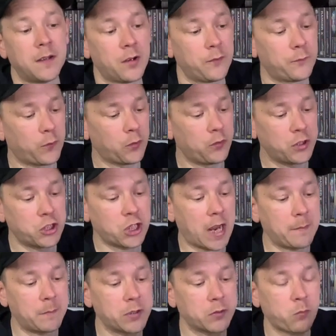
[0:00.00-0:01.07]
through the
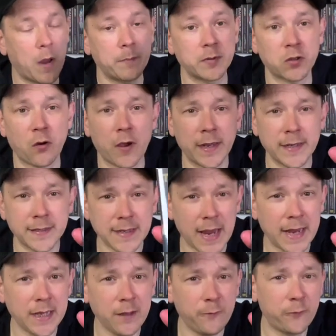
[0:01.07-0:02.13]
shameless website and it's
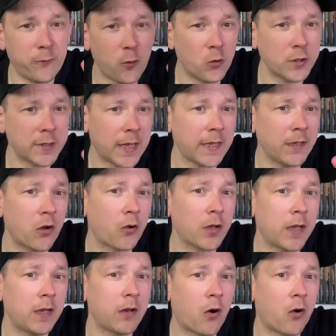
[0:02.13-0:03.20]
any
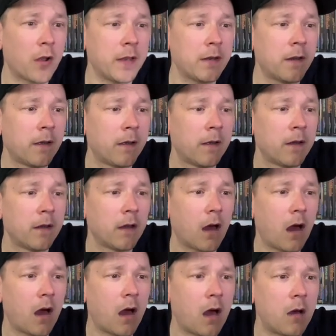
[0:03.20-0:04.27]
14.99
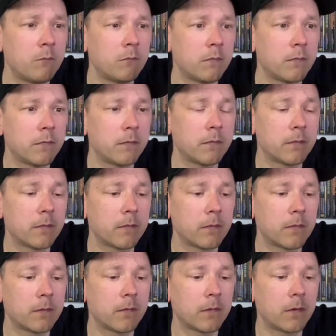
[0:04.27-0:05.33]
um,
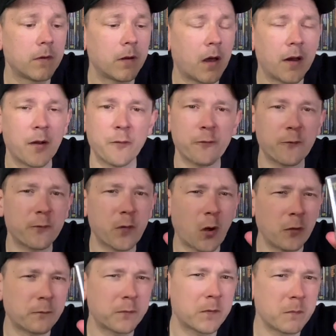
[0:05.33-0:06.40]
and I've,
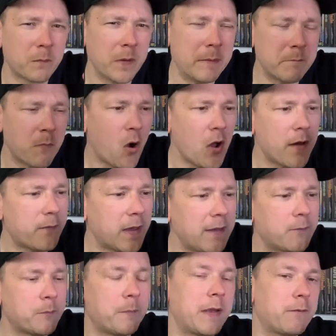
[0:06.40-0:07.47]
I've, it might have
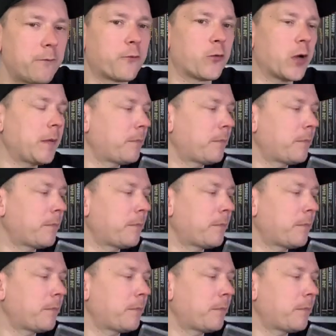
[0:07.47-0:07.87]
even been free